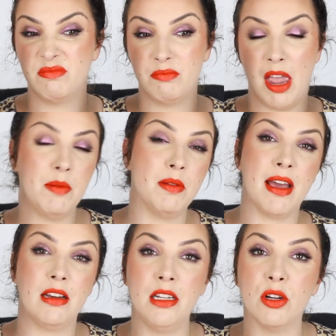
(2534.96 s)
maybe
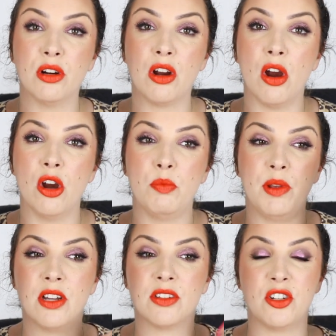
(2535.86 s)
about a year ago
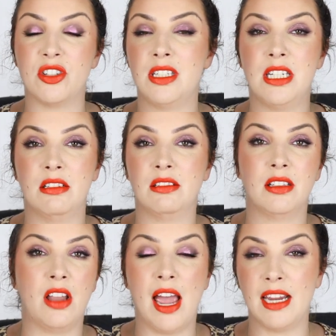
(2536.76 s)
because I just didn't
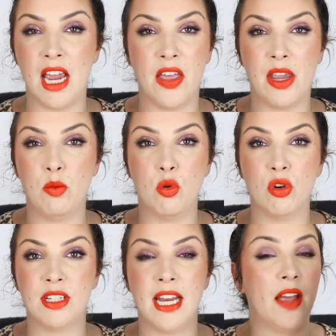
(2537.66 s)
like how they
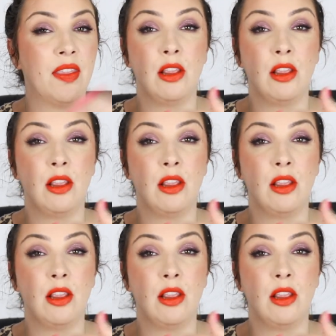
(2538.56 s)
wore down.